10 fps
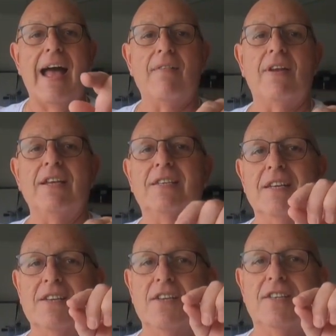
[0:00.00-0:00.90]
Have a
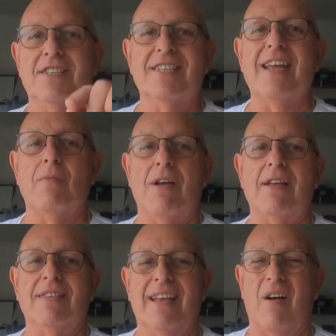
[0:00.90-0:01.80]
listen, see
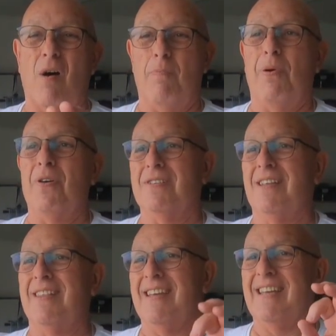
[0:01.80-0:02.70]
what you think. I
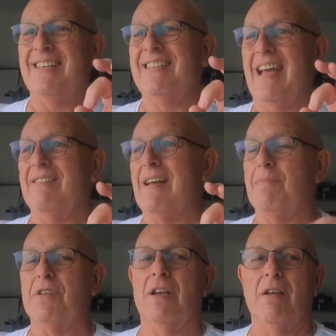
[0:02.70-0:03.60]
personally think it sounds
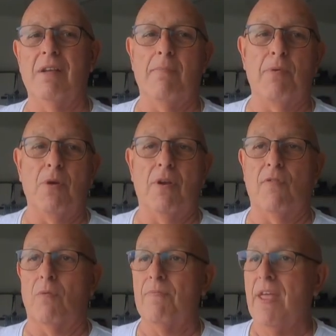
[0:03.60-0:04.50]
absolutely
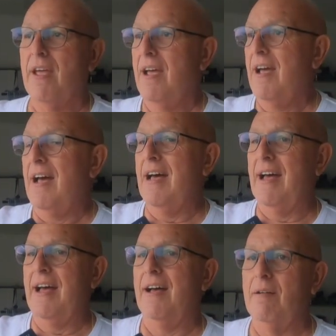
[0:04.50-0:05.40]
beautiful.
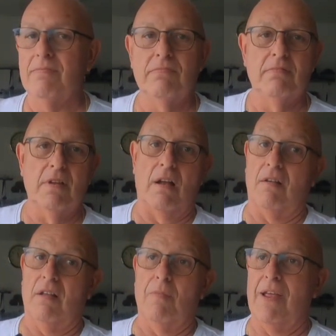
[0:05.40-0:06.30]
Uh,
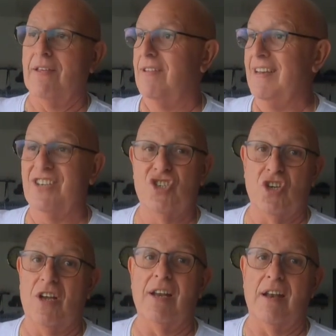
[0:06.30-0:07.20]
not like the weather that is
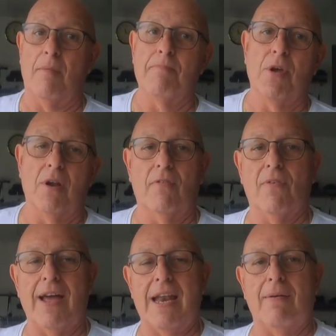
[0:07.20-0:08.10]
certainly not
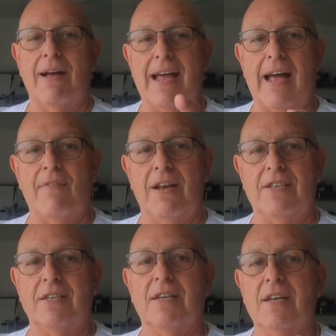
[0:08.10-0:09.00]
beautiful, Anyway, have a
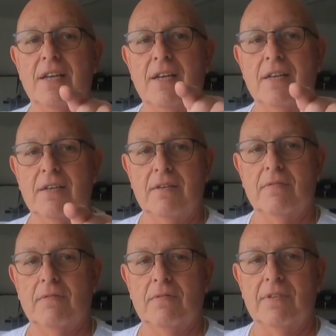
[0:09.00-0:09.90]
listen.
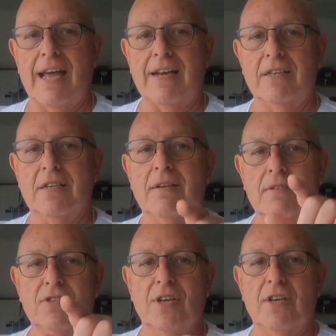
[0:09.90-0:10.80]
Thanks.
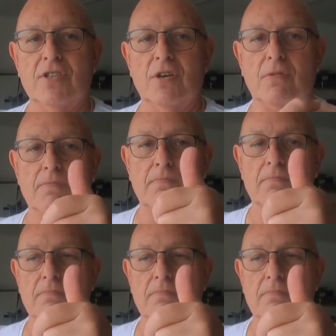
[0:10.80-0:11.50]
See you soon.